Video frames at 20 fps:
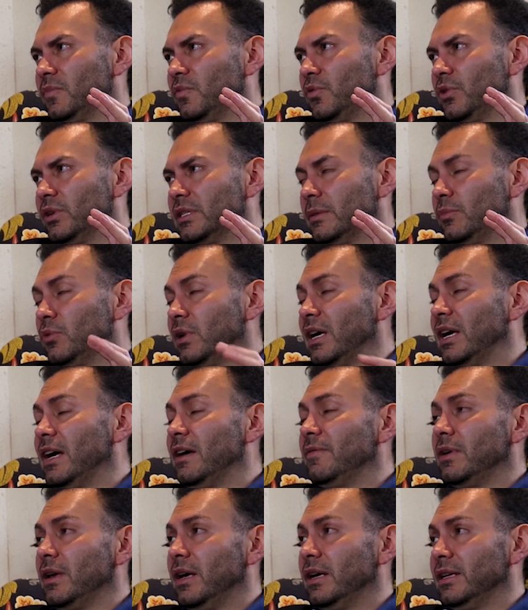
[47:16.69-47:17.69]
For example, I
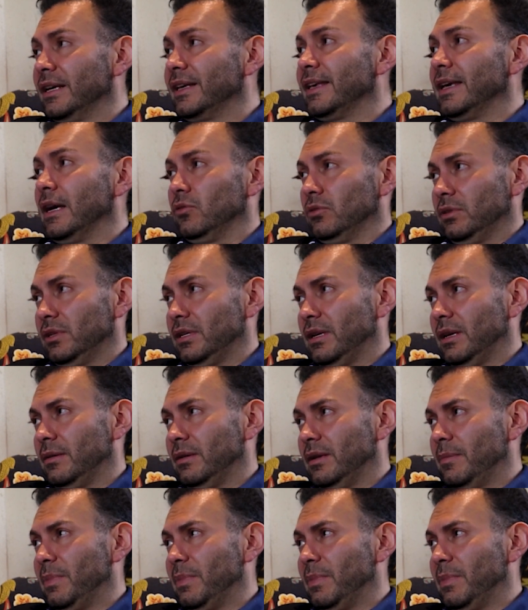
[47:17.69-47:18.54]
have an account in